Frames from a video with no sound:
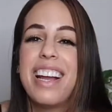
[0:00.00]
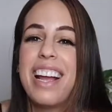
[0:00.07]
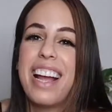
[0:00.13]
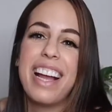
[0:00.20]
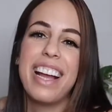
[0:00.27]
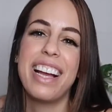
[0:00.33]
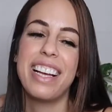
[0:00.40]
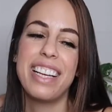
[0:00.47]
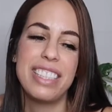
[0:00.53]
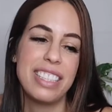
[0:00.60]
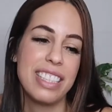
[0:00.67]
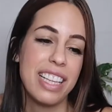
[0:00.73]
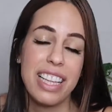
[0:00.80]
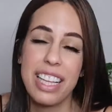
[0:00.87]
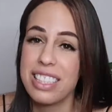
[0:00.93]
and
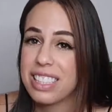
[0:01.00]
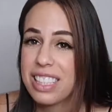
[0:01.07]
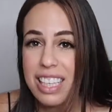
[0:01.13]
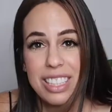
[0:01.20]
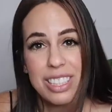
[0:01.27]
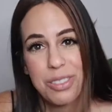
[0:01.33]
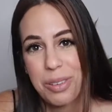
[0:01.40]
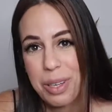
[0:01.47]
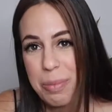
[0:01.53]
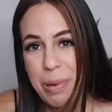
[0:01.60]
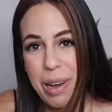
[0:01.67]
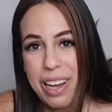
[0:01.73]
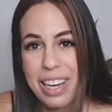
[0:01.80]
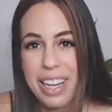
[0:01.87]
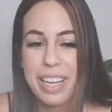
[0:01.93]
let's get to
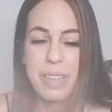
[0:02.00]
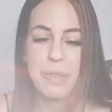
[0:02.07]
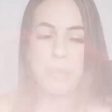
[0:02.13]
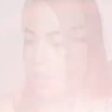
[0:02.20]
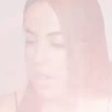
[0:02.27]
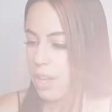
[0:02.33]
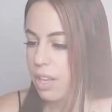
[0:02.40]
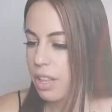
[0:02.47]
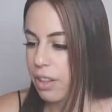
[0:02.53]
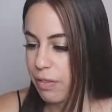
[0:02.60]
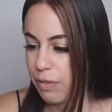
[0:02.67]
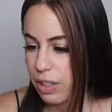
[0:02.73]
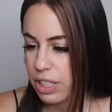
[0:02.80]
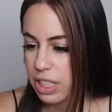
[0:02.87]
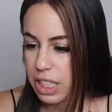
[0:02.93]
repotting. So, the
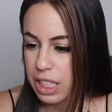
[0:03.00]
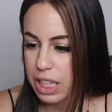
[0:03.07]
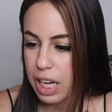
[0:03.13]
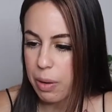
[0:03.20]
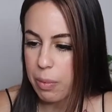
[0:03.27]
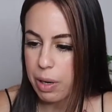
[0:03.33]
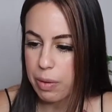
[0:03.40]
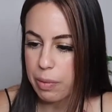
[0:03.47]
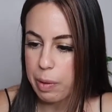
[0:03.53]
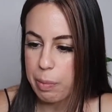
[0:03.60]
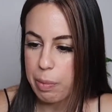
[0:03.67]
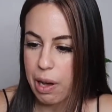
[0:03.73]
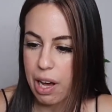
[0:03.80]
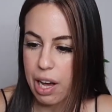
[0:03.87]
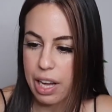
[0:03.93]
first thing that I want to
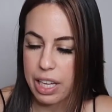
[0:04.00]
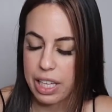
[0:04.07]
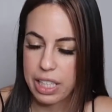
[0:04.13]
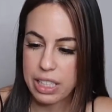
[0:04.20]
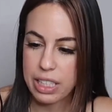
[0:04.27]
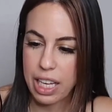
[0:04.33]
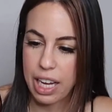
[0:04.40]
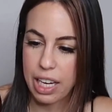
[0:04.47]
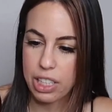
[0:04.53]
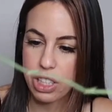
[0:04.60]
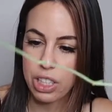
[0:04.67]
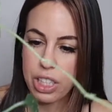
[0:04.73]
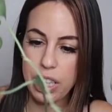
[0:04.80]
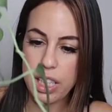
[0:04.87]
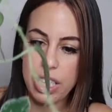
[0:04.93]
repot is
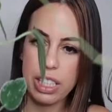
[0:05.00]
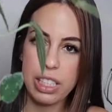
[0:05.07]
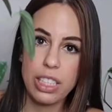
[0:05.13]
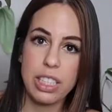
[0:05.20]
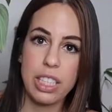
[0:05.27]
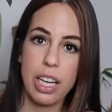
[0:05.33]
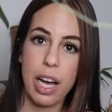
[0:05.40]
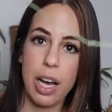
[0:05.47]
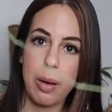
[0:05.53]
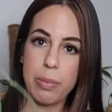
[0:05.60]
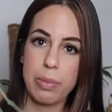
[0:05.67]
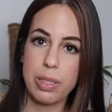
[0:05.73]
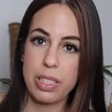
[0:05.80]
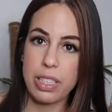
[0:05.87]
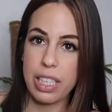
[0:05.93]
actually this
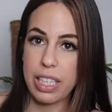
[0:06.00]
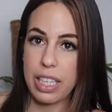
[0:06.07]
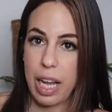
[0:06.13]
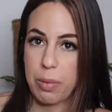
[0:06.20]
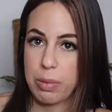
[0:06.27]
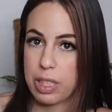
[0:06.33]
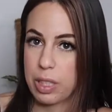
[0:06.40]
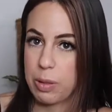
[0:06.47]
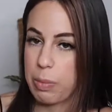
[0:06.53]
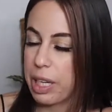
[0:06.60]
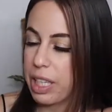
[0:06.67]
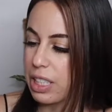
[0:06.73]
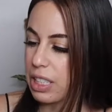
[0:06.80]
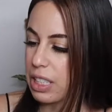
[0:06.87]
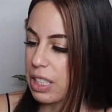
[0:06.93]
dapsis
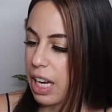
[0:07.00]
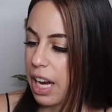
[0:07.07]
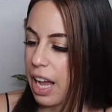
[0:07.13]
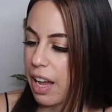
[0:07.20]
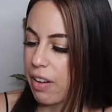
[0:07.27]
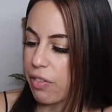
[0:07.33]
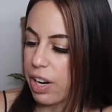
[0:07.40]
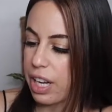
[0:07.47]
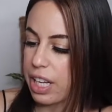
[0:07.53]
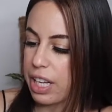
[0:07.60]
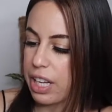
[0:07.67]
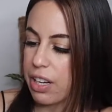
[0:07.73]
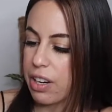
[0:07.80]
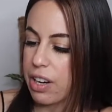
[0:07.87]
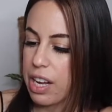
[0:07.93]
pictus that I have right
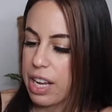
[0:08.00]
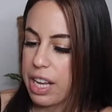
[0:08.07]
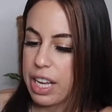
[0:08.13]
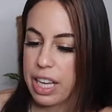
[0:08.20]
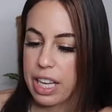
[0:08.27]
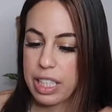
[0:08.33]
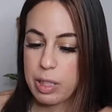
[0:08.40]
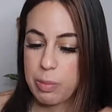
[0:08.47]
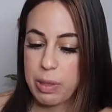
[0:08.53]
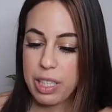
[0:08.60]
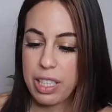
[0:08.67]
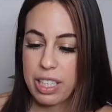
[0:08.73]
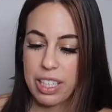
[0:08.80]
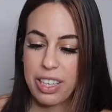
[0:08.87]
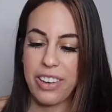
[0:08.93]
here. It's
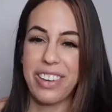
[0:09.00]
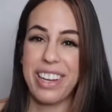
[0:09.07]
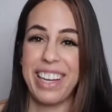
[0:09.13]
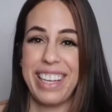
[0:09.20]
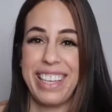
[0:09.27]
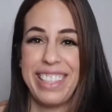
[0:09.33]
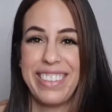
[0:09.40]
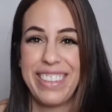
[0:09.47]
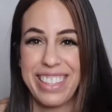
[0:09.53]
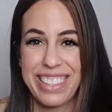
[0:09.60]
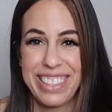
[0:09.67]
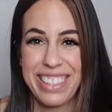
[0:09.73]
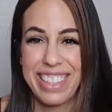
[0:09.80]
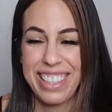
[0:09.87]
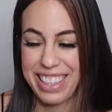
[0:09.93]
been, okay, you guys
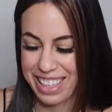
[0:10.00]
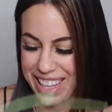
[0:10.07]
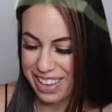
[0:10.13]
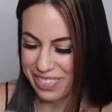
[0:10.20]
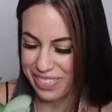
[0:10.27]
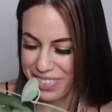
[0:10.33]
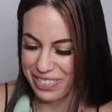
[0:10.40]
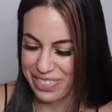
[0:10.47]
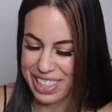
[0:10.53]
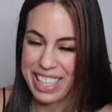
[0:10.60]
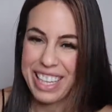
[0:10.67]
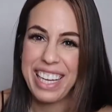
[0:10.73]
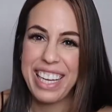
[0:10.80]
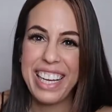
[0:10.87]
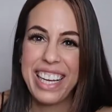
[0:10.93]
are gonna laugh at me.
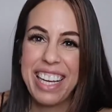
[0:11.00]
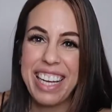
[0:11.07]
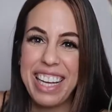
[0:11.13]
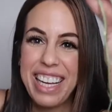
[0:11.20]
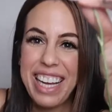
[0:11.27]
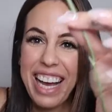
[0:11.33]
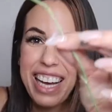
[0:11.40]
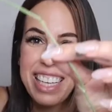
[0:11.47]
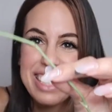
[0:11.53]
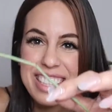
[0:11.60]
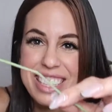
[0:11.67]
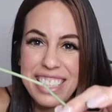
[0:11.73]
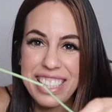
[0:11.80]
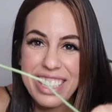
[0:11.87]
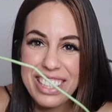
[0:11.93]
It has
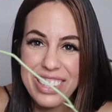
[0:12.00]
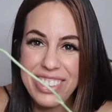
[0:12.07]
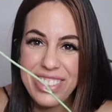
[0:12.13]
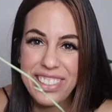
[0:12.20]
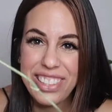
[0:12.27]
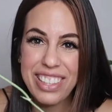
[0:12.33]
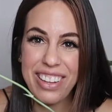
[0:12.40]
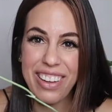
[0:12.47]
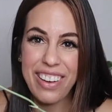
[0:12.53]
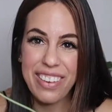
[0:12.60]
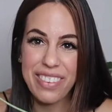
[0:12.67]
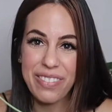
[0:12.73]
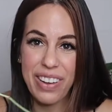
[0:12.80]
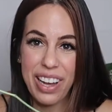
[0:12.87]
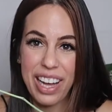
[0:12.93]
this huge
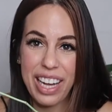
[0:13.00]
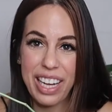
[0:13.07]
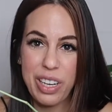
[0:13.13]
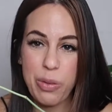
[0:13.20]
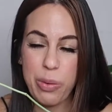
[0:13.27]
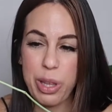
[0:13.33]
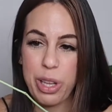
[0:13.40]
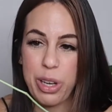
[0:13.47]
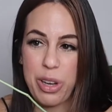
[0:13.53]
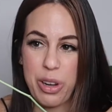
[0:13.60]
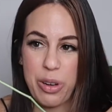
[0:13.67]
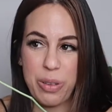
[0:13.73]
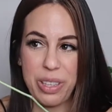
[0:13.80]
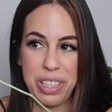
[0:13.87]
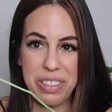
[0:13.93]
long vine with
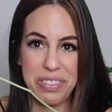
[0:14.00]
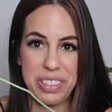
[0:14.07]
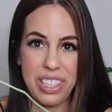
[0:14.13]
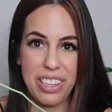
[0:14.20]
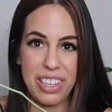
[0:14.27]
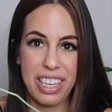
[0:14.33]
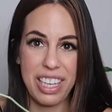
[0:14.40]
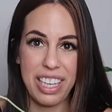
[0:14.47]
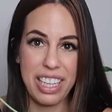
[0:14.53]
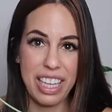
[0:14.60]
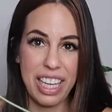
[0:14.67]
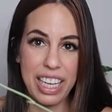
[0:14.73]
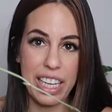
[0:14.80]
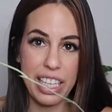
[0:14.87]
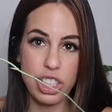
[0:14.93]
no leaves on it.
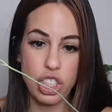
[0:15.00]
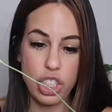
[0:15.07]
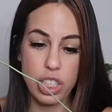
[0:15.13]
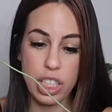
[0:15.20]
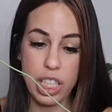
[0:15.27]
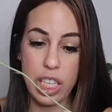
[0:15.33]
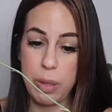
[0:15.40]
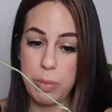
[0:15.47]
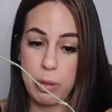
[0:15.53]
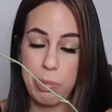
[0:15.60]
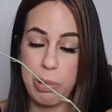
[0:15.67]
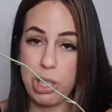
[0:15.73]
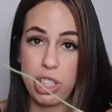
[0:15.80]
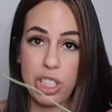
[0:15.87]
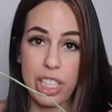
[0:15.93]
Like it just keeps
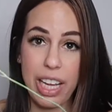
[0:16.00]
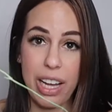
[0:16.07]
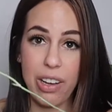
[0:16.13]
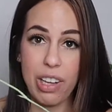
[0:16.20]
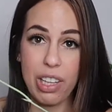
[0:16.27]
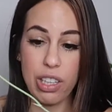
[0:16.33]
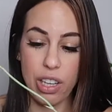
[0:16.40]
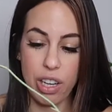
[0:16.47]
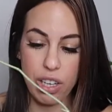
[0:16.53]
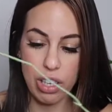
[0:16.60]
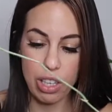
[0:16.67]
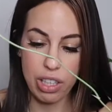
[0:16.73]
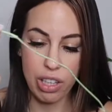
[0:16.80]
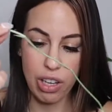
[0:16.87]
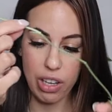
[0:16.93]
pushing out a longer
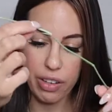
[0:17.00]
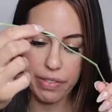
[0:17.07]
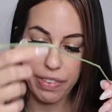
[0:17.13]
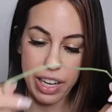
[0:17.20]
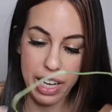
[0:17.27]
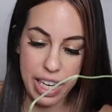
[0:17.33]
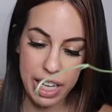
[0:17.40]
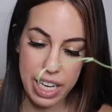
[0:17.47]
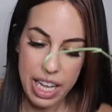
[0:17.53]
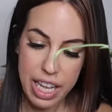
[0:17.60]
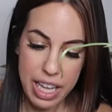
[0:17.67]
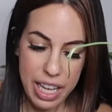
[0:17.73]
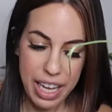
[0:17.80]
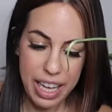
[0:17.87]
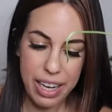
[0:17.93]
and longer vine.
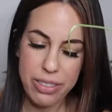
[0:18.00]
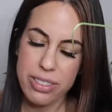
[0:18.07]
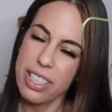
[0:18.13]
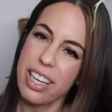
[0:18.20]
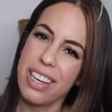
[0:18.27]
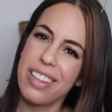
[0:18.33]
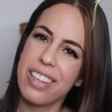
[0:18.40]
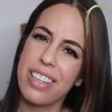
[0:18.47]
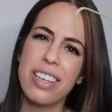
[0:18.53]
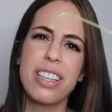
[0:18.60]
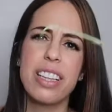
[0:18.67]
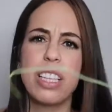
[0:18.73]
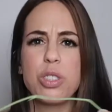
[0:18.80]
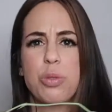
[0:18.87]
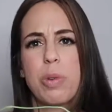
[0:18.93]
And I was kind of like, oh,
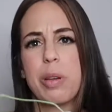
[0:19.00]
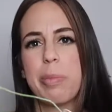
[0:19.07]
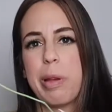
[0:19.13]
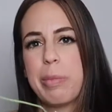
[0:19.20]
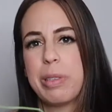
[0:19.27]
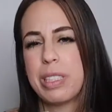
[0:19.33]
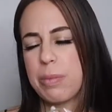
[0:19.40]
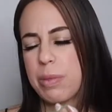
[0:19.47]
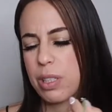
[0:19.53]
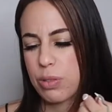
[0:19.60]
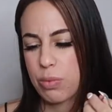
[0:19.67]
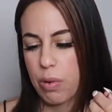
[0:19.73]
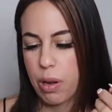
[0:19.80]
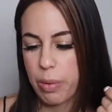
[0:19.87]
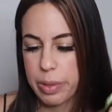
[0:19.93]
that's weird. Maybe something's
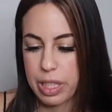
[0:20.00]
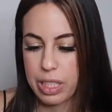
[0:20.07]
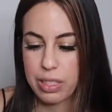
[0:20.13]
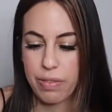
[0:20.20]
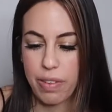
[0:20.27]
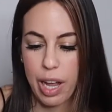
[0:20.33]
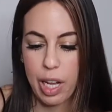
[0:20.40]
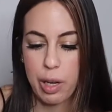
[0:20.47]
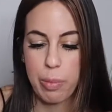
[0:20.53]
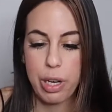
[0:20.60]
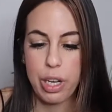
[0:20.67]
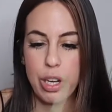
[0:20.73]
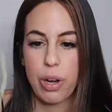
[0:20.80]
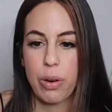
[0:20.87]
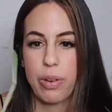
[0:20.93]
wrong with this vine. But
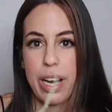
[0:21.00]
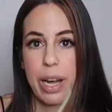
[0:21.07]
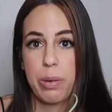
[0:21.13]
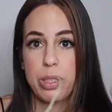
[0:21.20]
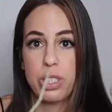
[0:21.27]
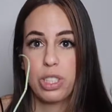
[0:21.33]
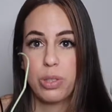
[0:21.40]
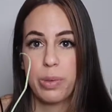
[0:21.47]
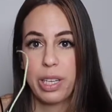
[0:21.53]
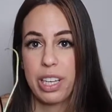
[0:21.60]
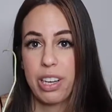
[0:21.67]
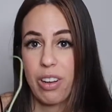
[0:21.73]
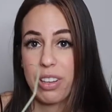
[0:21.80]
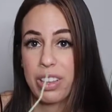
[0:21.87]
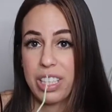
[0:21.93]
no, now it's doing it
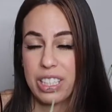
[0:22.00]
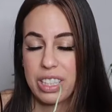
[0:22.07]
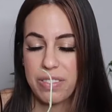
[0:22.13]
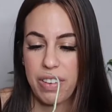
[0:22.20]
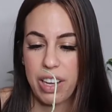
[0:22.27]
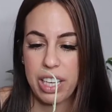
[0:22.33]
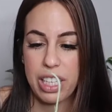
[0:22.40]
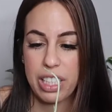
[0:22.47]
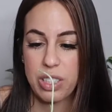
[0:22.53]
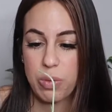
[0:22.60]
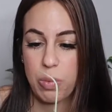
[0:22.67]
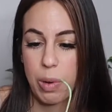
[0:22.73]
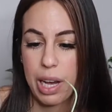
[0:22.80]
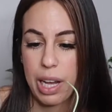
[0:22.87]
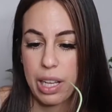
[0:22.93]
on this vine as
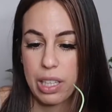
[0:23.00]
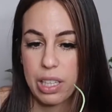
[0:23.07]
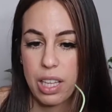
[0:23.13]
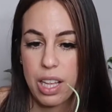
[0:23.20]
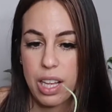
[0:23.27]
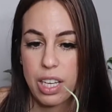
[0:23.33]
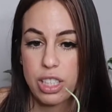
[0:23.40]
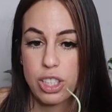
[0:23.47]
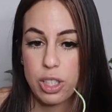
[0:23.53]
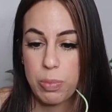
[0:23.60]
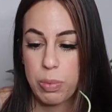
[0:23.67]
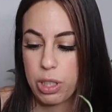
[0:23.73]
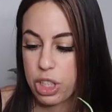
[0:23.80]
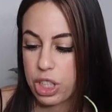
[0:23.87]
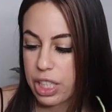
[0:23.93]
well. Just
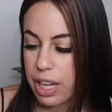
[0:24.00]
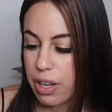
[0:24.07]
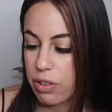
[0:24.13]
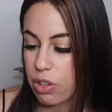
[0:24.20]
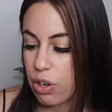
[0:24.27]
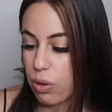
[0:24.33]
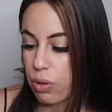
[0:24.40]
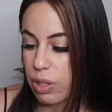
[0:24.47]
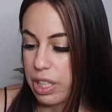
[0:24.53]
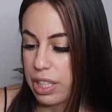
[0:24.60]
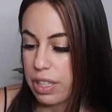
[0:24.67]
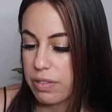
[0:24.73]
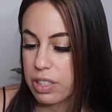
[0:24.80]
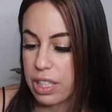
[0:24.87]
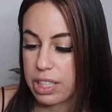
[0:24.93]
pushing out no
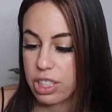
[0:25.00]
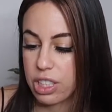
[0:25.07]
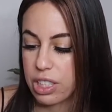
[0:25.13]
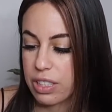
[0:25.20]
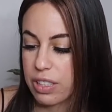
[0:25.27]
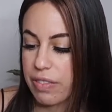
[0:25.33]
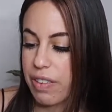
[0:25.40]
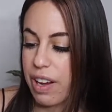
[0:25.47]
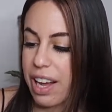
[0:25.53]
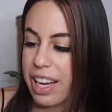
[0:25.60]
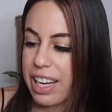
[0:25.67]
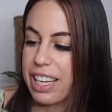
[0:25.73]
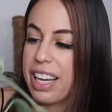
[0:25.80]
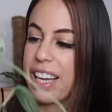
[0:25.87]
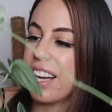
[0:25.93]
leaves and just a
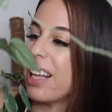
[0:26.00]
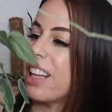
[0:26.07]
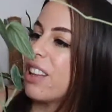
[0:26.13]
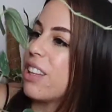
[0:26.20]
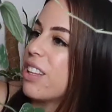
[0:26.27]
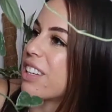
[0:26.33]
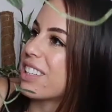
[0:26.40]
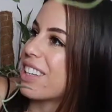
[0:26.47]
vine. And I looked